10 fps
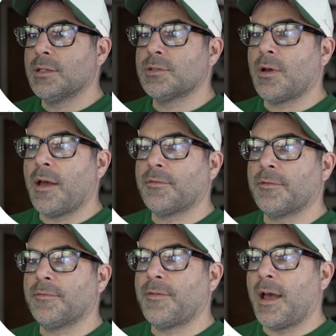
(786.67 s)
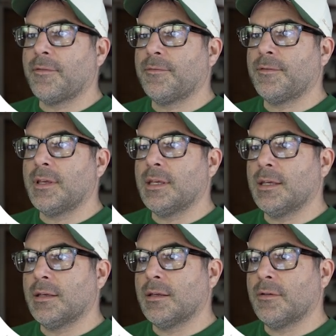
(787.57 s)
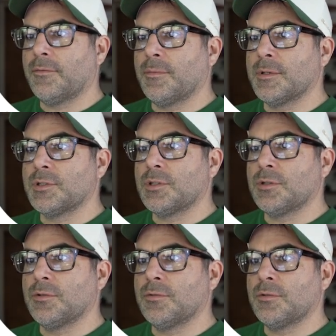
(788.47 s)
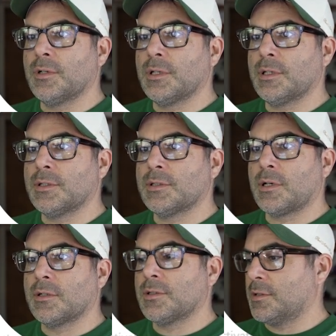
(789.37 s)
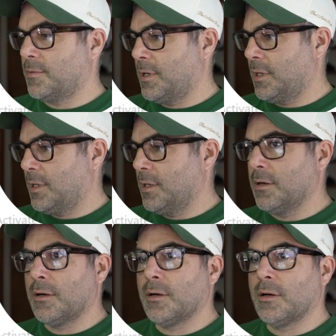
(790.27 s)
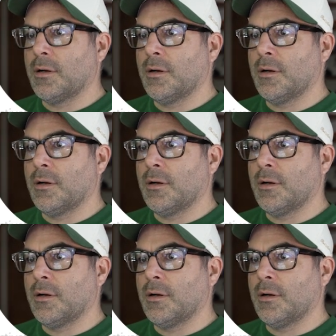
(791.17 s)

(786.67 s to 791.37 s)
So after 5 feet from this 2, it starts right here.